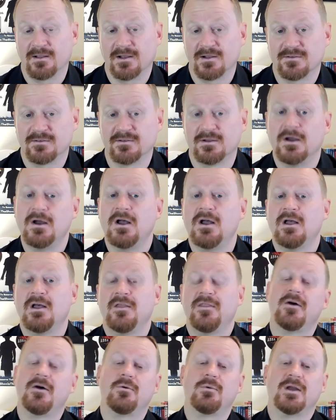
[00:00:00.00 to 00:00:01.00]
us
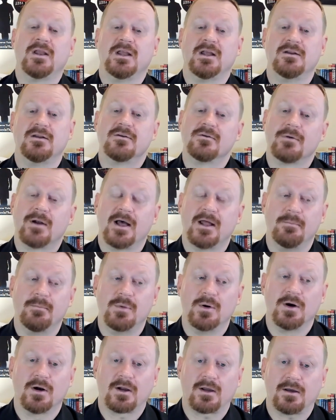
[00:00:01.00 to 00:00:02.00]
that we need to write a
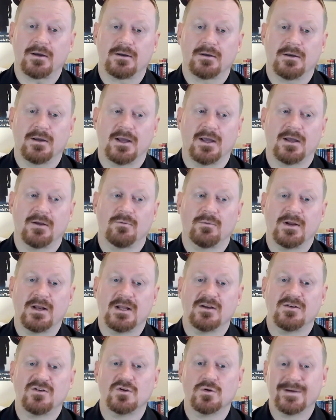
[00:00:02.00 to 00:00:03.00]
book and we
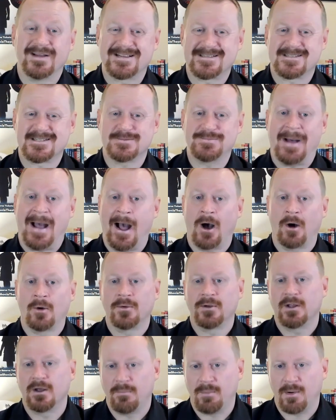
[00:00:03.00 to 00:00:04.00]
need to
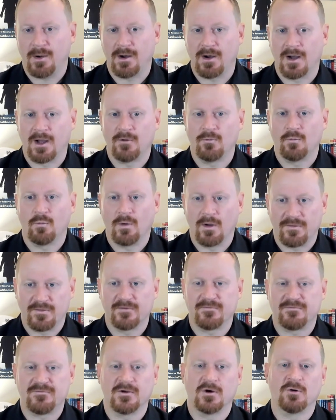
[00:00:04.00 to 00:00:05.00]
expound upon what
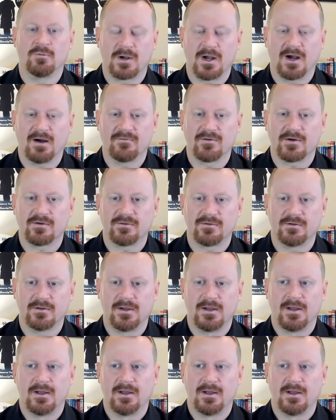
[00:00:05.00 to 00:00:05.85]
the film covers.